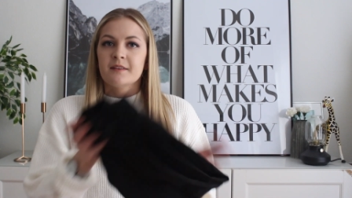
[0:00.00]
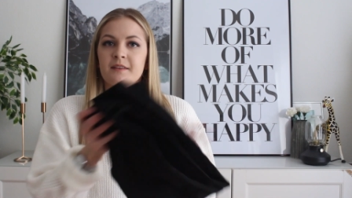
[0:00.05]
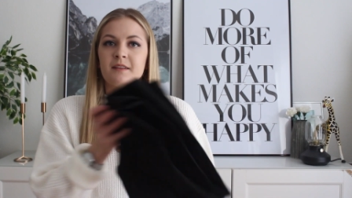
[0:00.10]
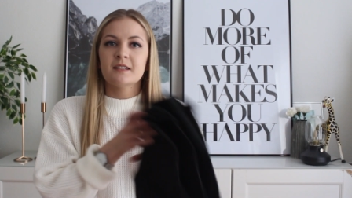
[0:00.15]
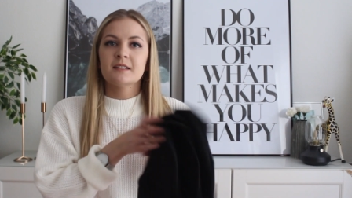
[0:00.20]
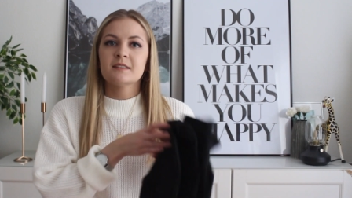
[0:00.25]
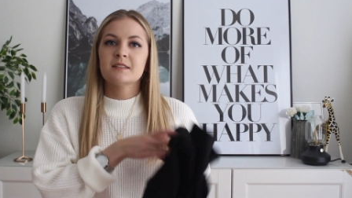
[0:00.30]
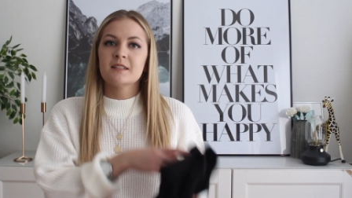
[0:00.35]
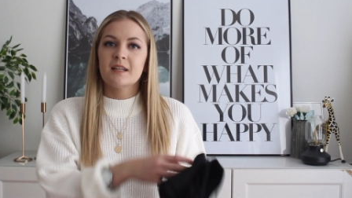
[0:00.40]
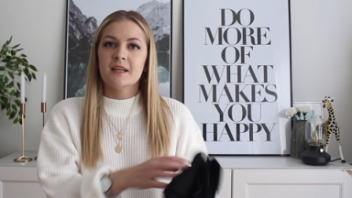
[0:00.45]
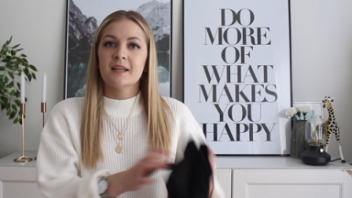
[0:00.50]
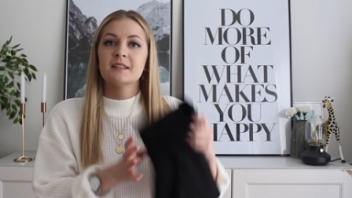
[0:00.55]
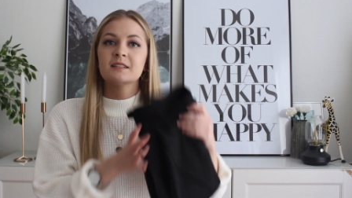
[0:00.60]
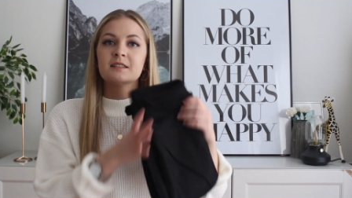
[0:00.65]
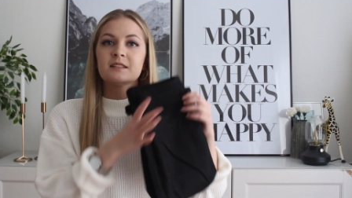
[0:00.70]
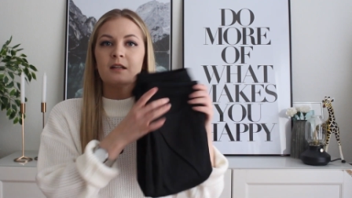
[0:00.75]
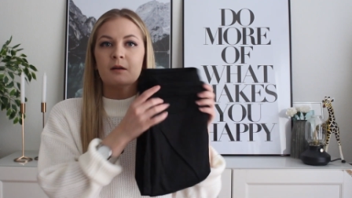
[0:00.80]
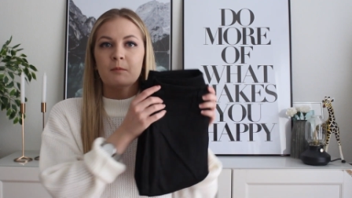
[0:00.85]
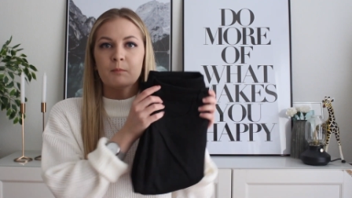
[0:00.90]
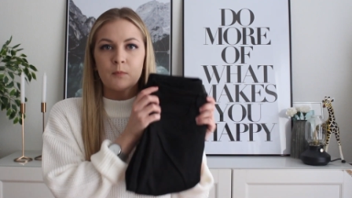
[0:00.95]
this
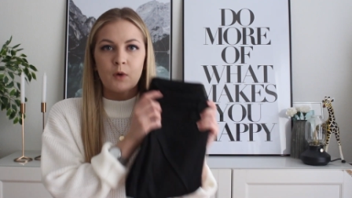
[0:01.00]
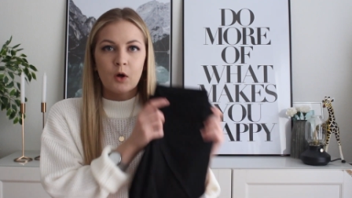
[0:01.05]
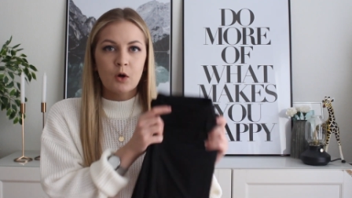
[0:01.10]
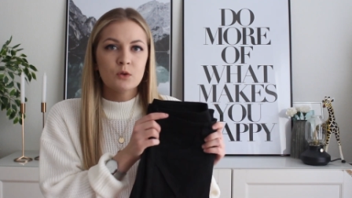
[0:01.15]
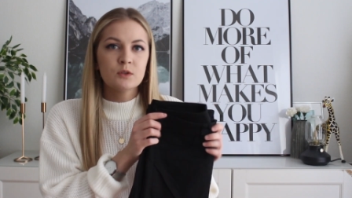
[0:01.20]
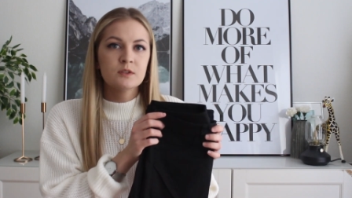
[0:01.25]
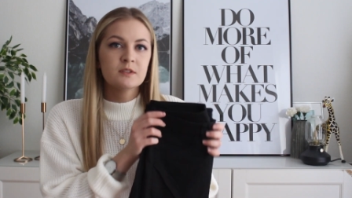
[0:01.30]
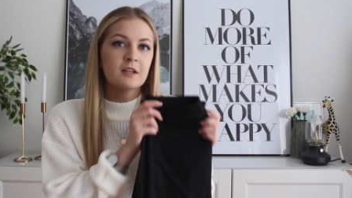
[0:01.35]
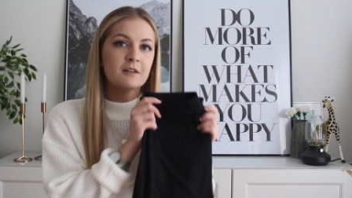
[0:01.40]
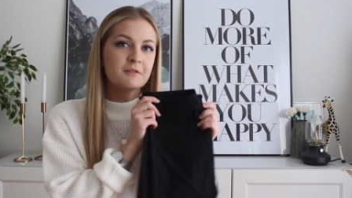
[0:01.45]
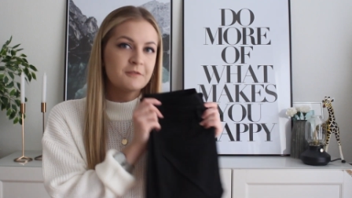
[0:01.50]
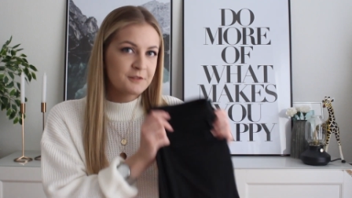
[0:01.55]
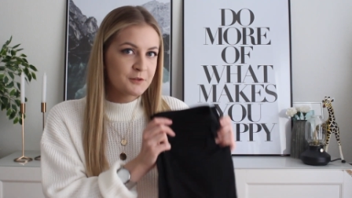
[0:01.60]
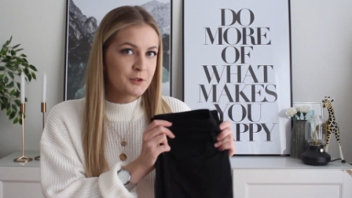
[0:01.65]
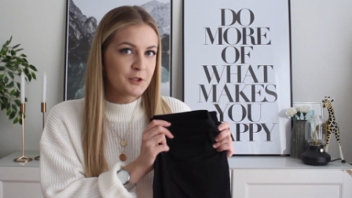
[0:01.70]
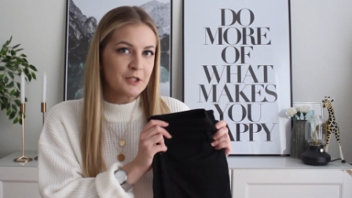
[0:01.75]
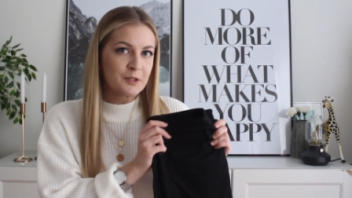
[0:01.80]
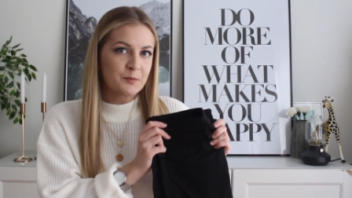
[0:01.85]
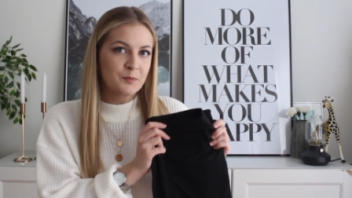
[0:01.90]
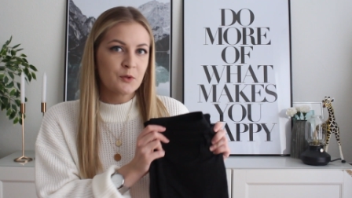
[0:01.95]
is the most
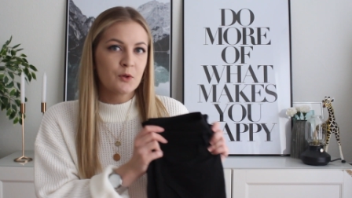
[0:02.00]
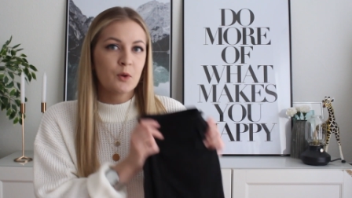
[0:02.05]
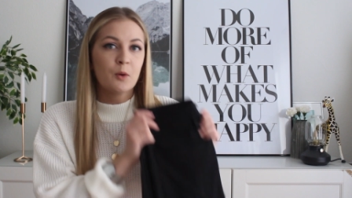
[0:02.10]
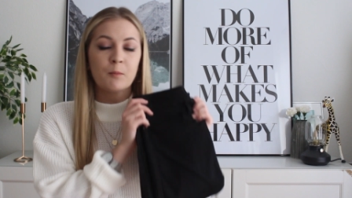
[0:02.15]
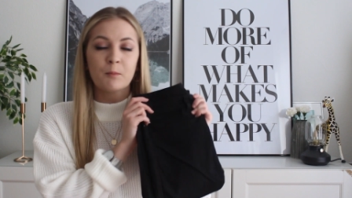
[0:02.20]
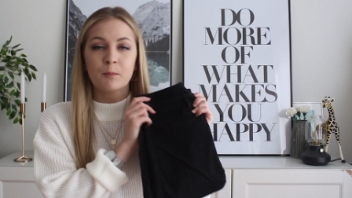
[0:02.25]
affordable,